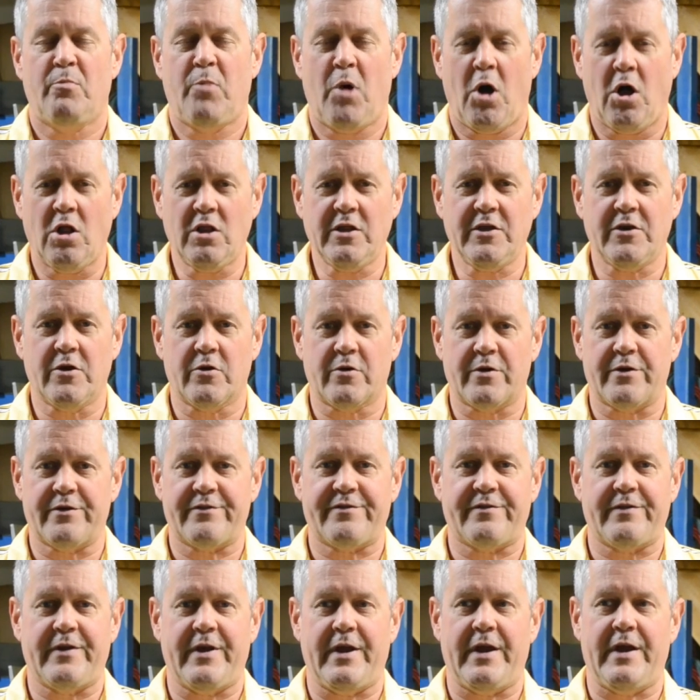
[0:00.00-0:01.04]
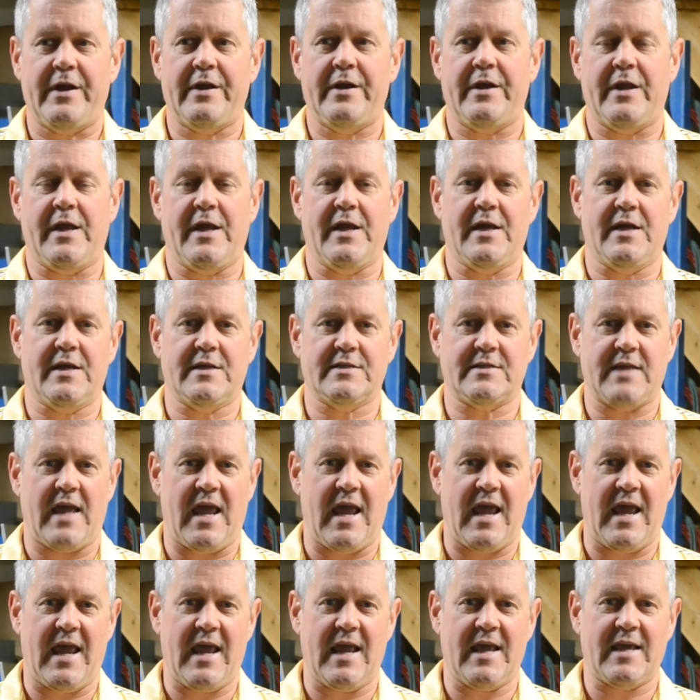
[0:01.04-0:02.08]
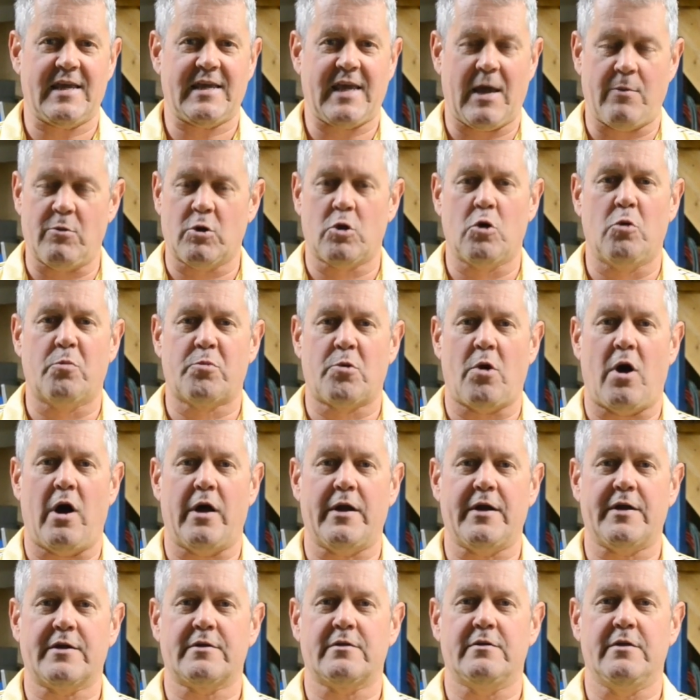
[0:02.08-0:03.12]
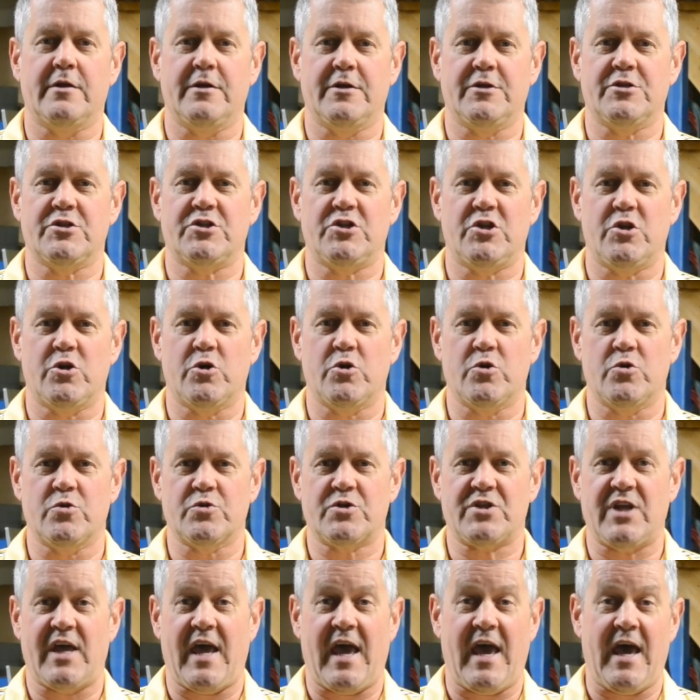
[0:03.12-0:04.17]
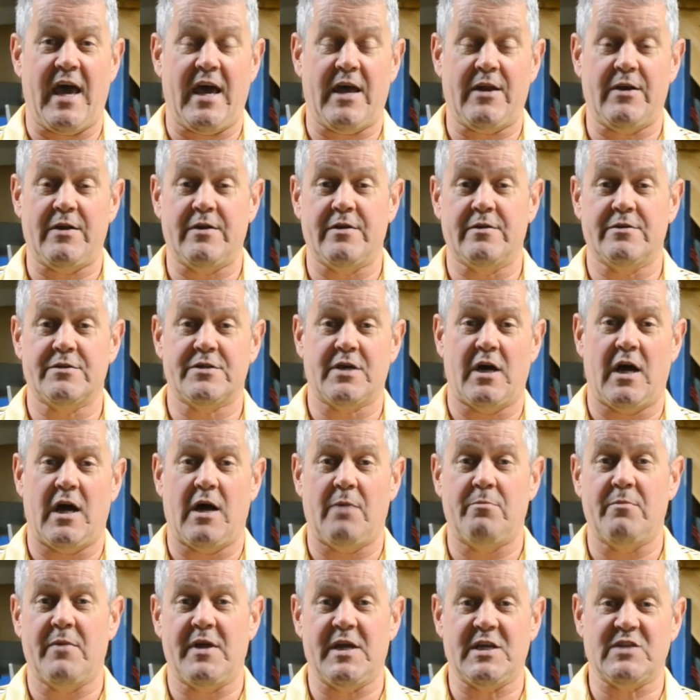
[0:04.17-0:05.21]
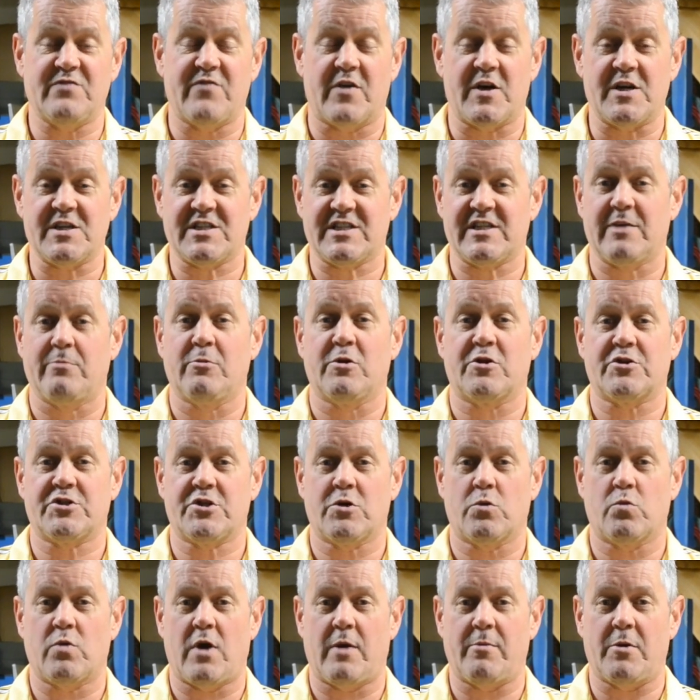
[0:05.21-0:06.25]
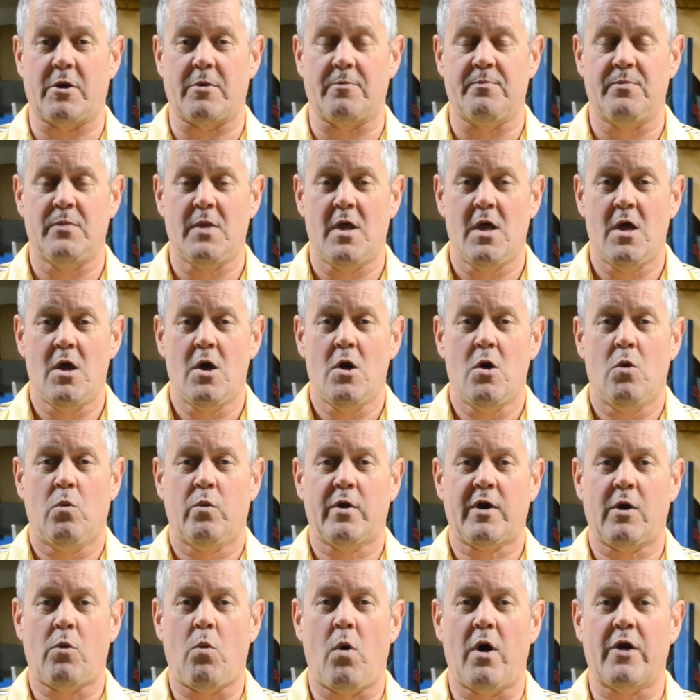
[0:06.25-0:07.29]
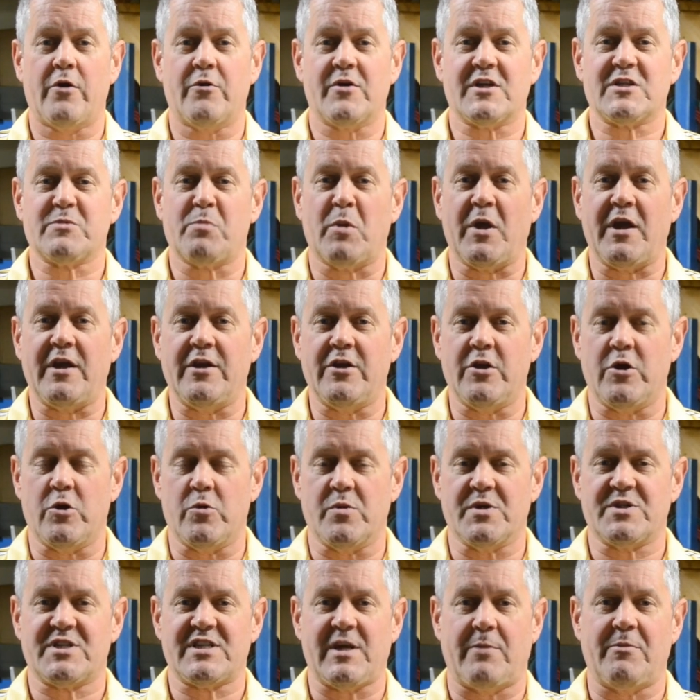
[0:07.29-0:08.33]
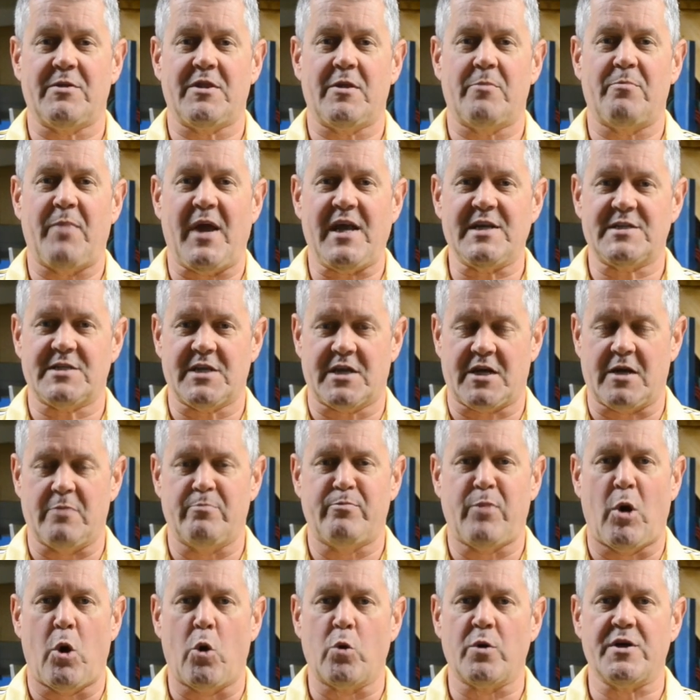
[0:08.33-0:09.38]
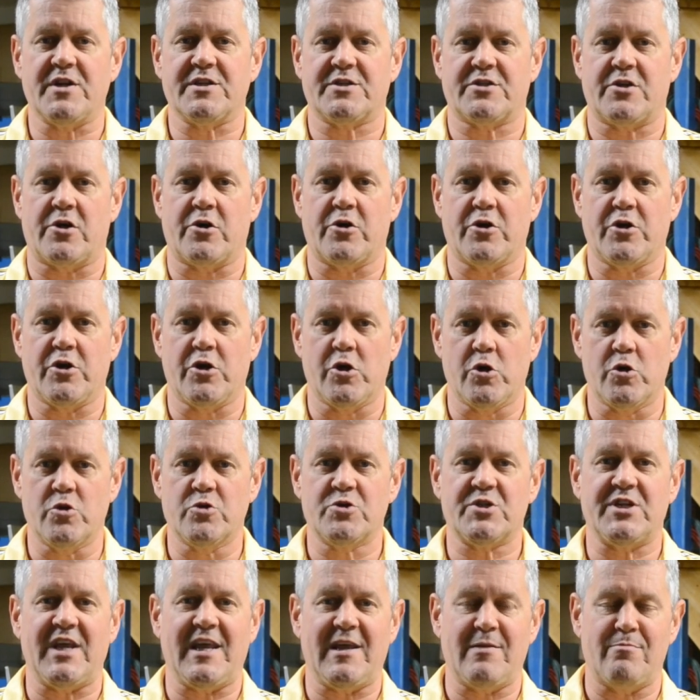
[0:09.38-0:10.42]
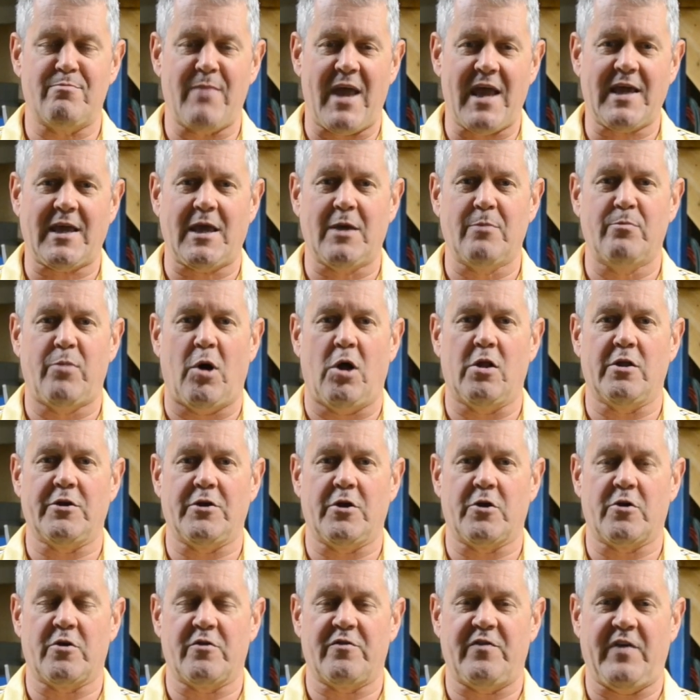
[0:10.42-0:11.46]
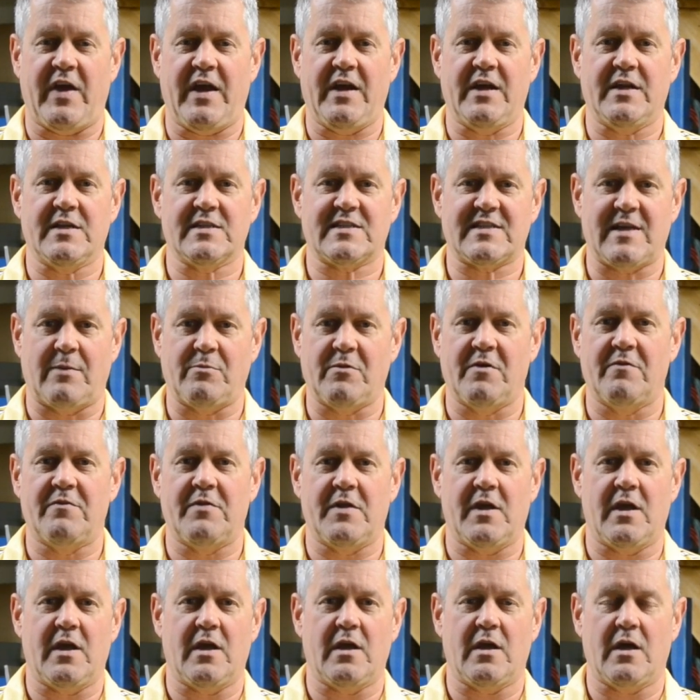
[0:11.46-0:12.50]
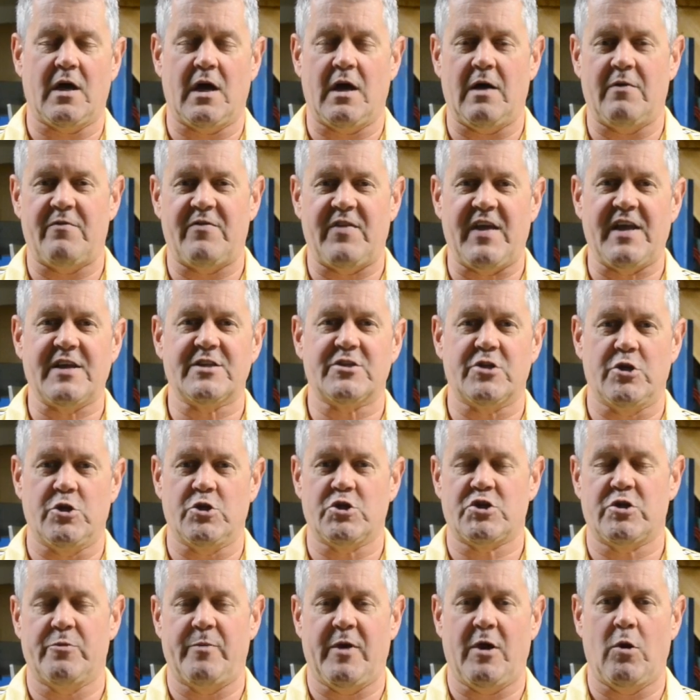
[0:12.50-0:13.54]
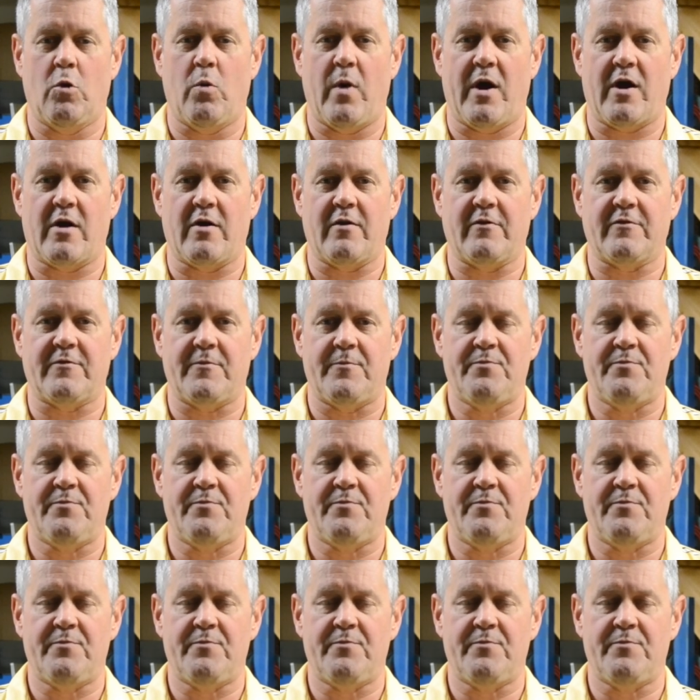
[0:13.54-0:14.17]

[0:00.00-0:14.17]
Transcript: Polyurethane is a chemical product that is used and is very similar to rubber. What I want to explain to you is some of the basic components that are used in making polyurethane and some of the things that you should be aware of.